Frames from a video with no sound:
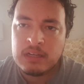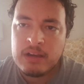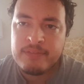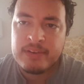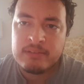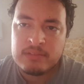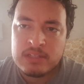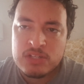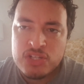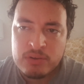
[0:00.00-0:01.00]
up
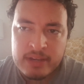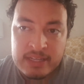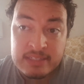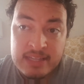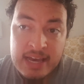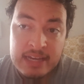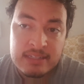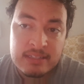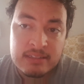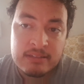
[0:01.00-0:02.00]
to showcase that